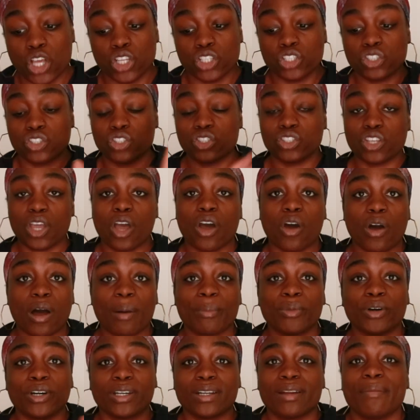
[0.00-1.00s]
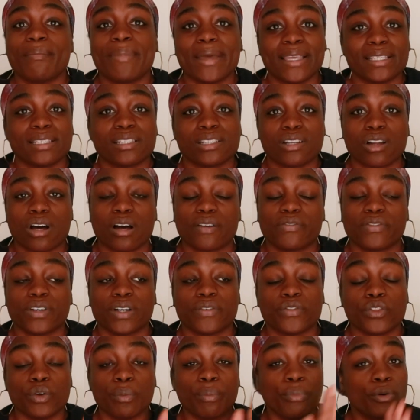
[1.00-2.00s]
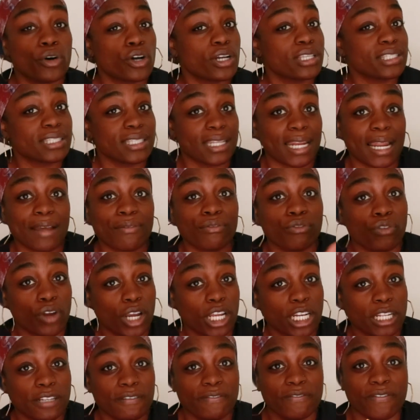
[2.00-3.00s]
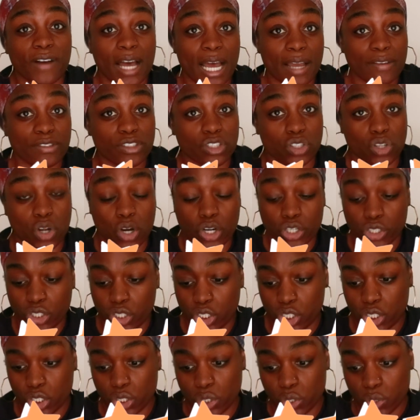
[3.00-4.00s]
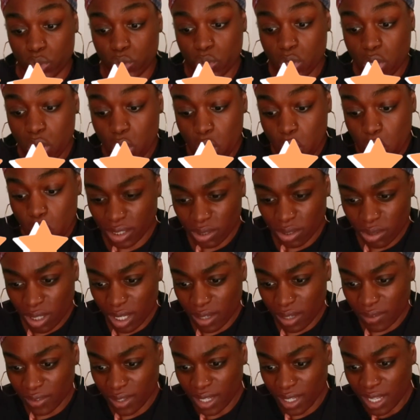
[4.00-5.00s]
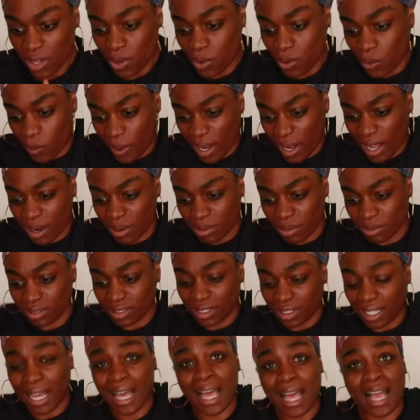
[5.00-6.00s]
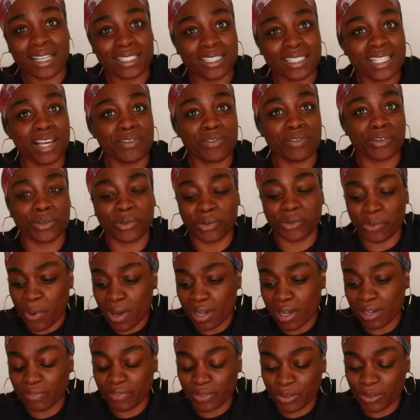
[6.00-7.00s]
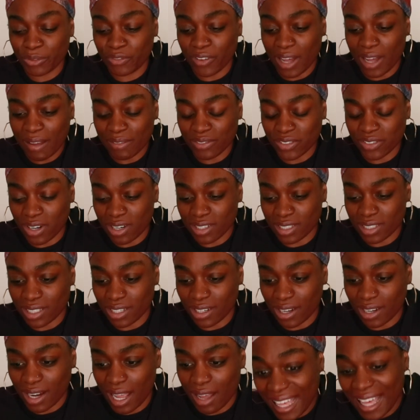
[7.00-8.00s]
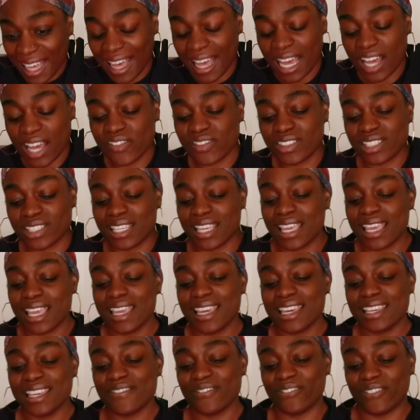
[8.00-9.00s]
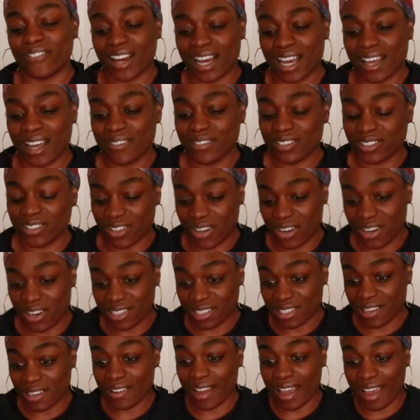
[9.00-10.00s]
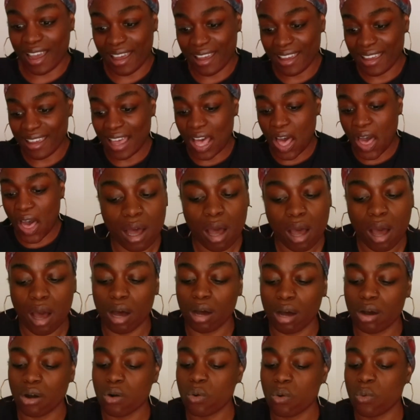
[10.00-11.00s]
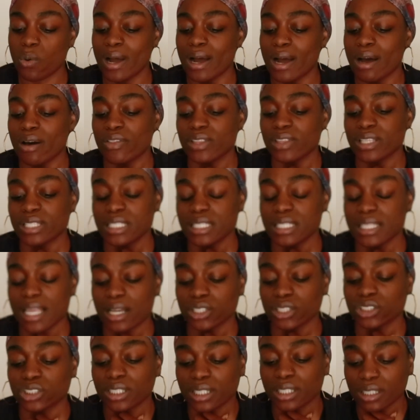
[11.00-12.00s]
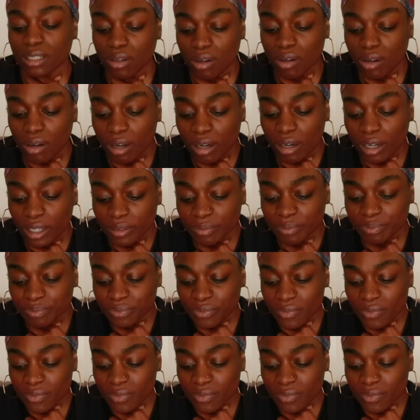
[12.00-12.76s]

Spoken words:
So I'm gonna base it off of the books that I've rated 5 stars to. I do have, wow, I actually have quite a few 5 stars here. I have 10 5 stars. Okay. Oh wow, this is actually kind of hard.